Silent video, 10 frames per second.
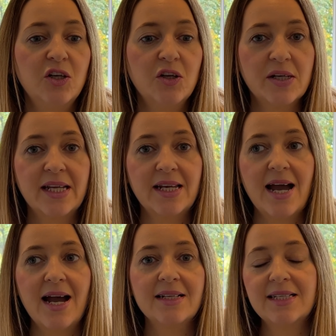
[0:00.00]
looking
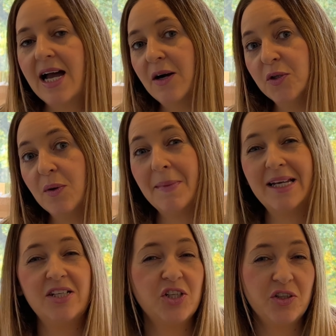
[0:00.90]
at how you are
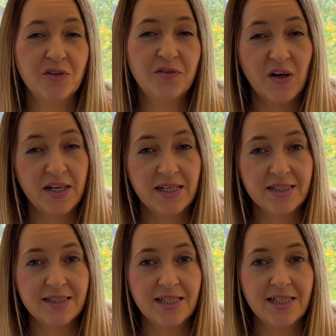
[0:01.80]
managing your
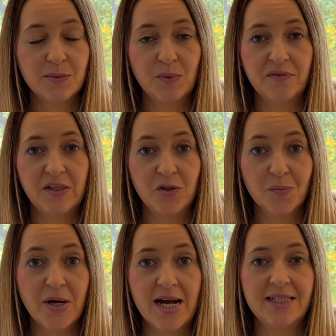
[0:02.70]
finances within
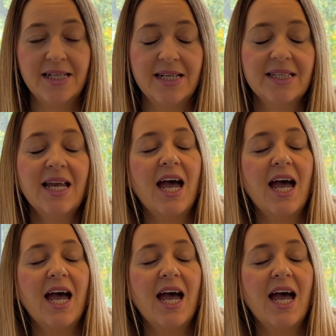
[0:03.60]
your practice.